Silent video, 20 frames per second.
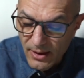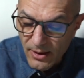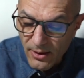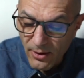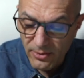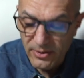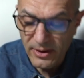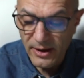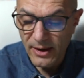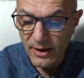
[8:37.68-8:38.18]

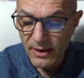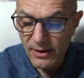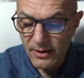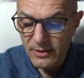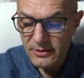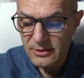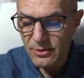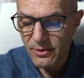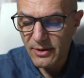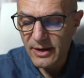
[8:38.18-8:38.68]
Okay,
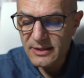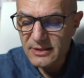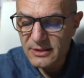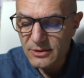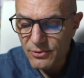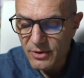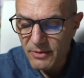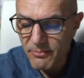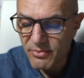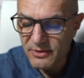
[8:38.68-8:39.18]
so let's
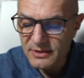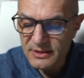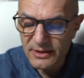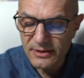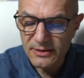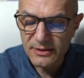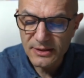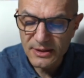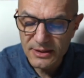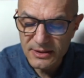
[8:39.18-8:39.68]

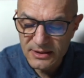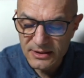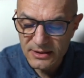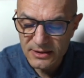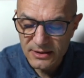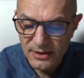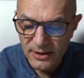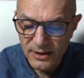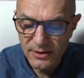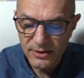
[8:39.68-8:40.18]
represent
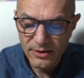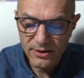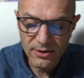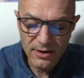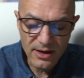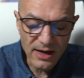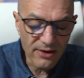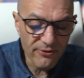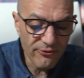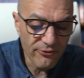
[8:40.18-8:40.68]
this in a
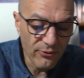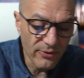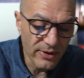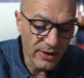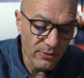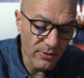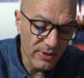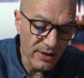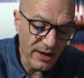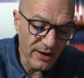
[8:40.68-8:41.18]
graph
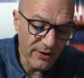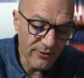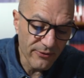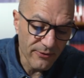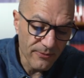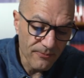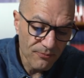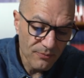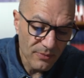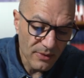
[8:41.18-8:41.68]
where we
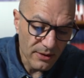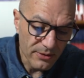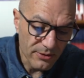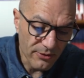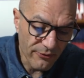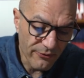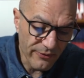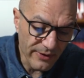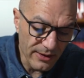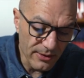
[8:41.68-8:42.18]
have the
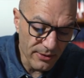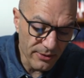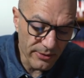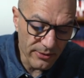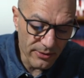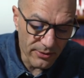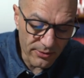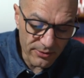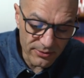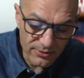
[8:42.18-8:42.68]
failure
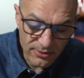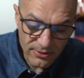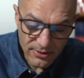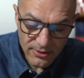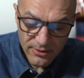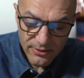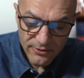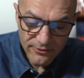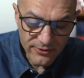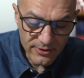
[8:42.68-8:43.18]
load
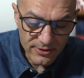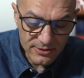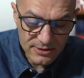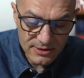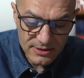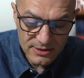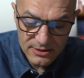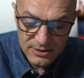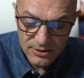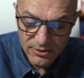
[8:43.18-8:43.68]

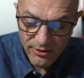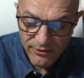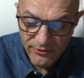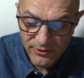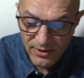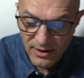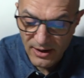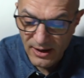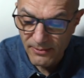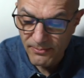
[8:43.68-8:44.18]
versus the
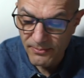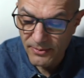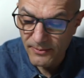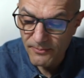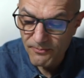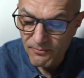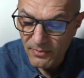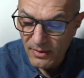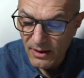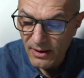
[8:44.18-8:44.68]
overlap.
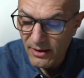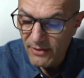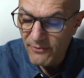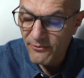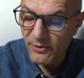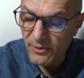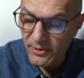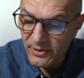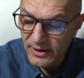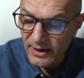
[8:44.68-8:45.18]

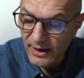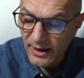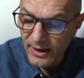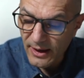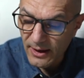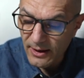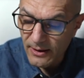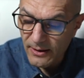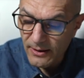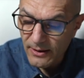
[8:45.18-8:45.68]
For
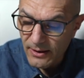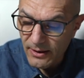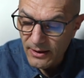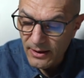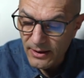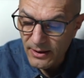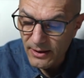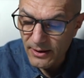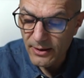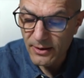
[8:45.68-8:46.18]
K,
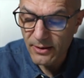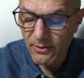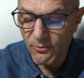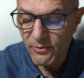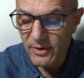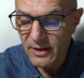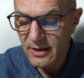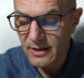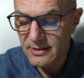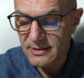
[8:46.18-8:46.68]

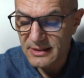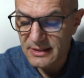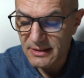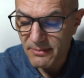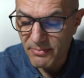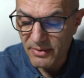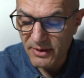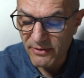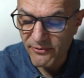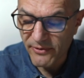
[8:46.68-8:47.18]
we can
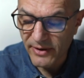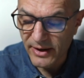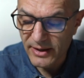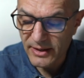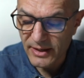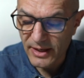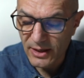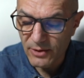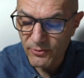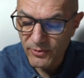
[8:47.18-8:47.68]
simplify
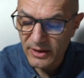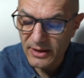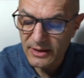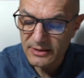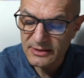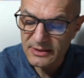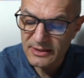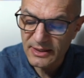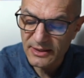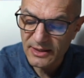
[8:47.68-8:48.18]
and we
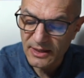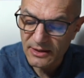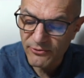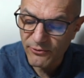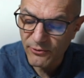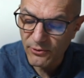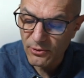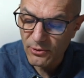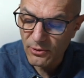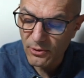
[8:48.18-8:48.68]
can say that
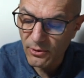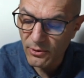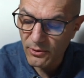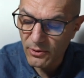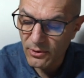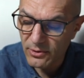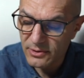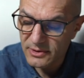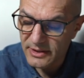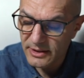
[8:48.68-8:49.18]
for low
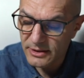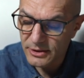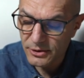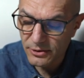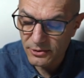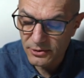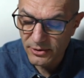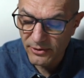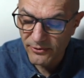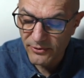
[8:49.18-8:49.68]
loads and
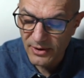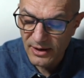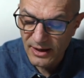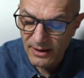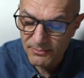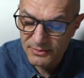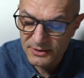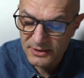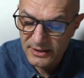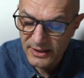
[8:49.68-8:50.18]
short
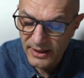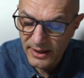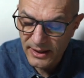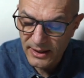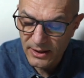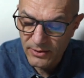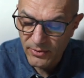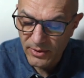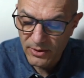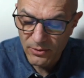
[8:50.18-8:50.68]
overlaps, K
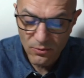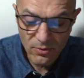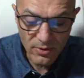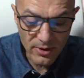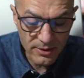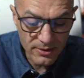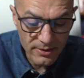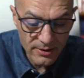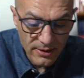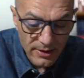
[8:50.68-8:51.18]
equal
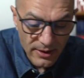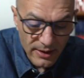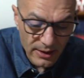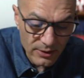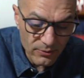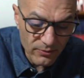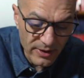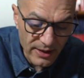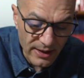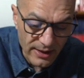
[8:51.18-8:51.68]
1,
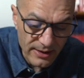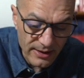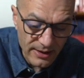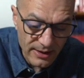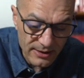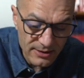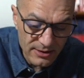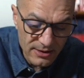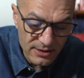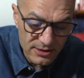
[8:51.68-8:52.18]
and we are
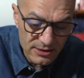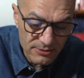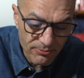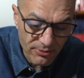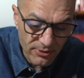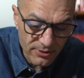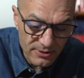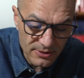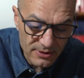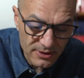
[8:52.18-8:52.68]
at this
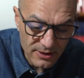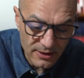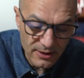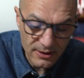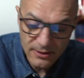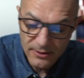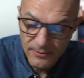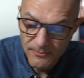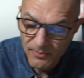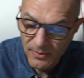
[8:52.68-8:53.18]
point
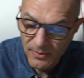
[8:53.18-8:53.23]
here.